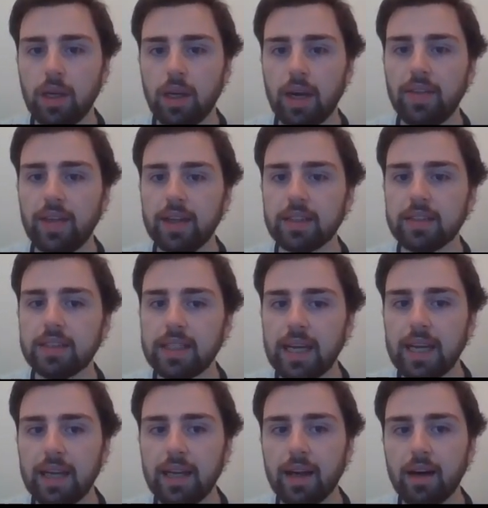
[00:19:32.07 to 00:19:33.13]
at the end of the
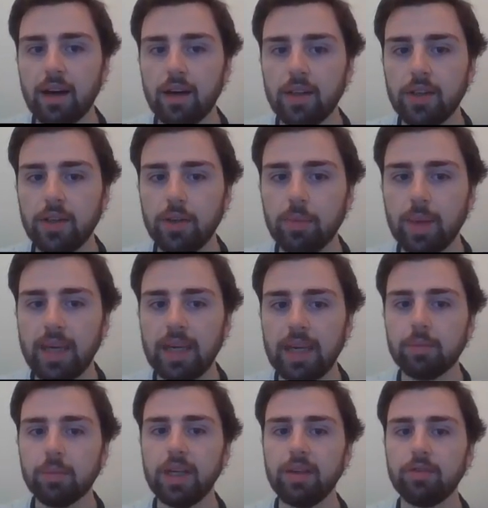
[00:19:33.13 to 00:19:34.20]
day, are you
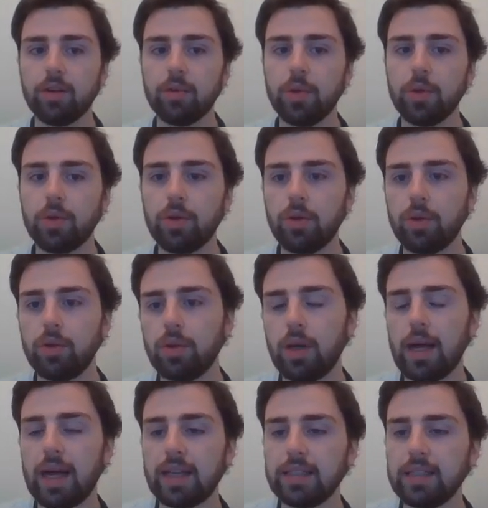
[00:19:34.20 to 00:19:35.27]
making money from your
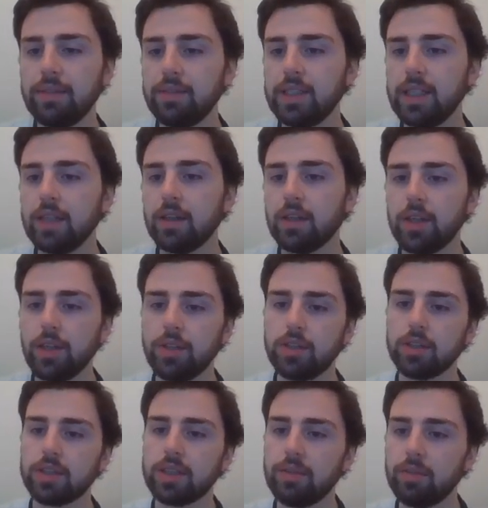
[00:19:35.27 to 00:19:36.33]
activity, or are you
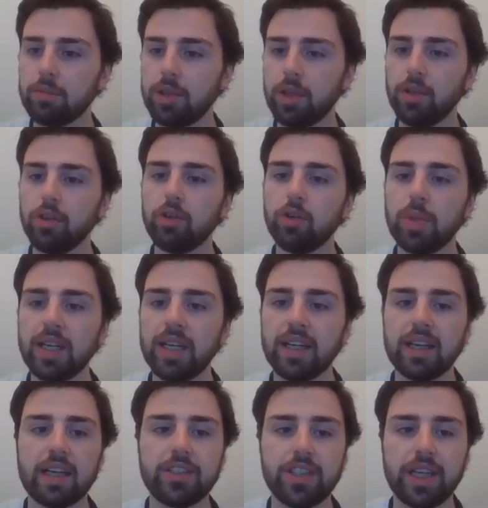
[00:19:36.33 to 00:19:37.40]
just giving Google money
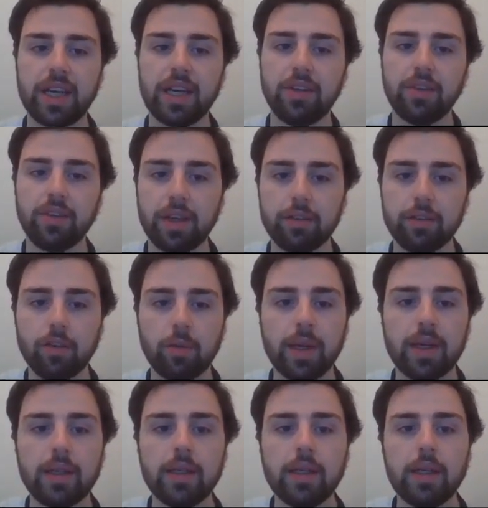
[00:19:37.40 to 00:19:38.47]
and actually getting nothing from
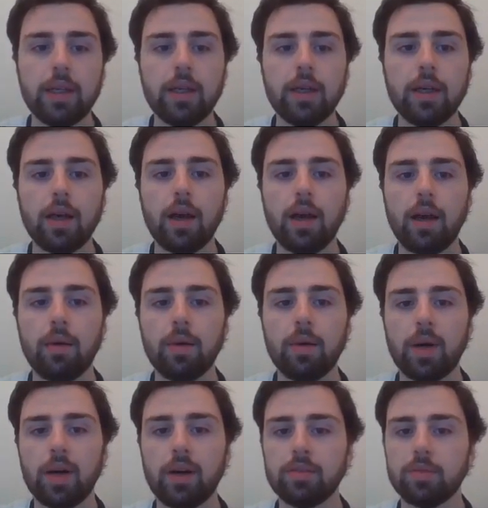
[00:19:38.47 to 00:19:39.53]
it,
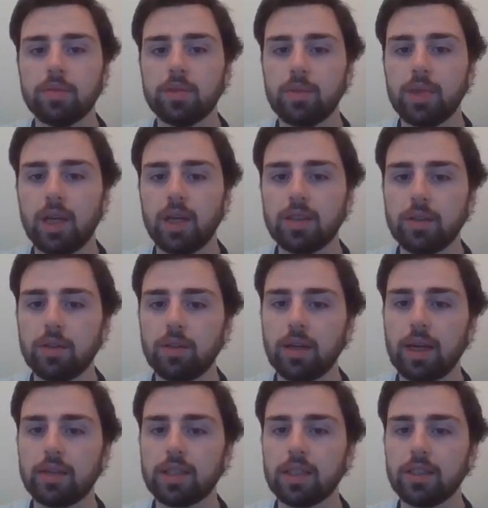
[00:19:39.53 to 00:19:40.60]
apart from some nice little
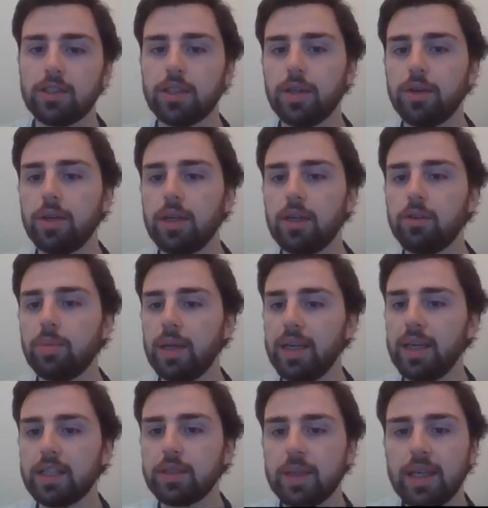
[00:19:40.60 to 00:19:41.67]
graphs that show you little
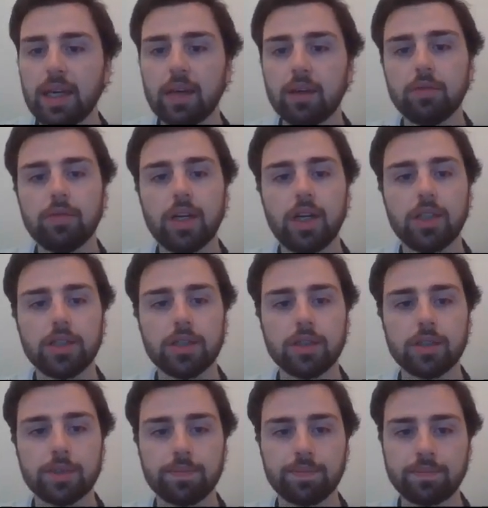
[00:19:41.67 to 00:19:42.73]
peaks where you get
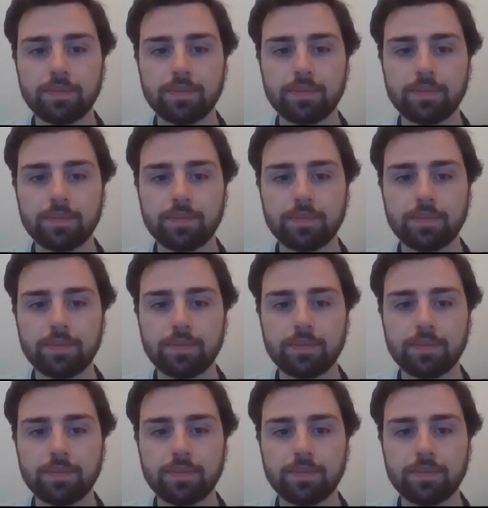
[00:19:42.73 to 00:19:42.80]
conversions.